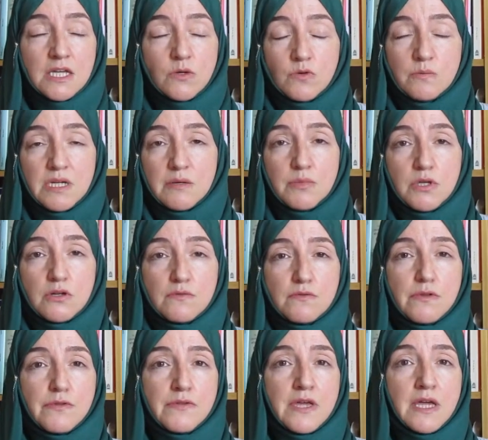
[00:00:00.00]
It would be a
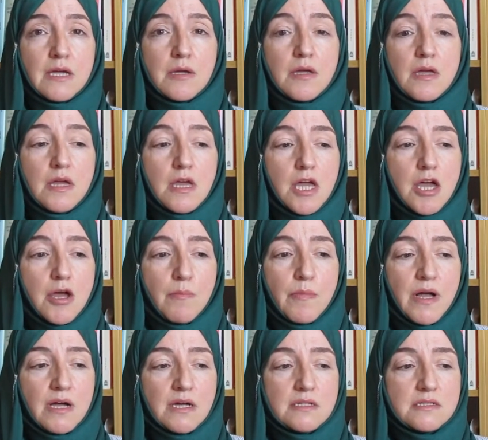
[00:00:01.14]
beautiful thing.
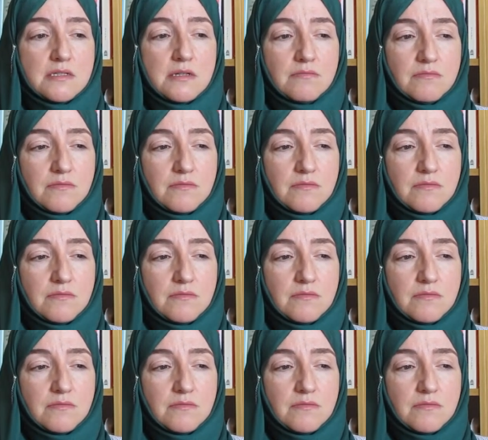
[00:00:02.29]
But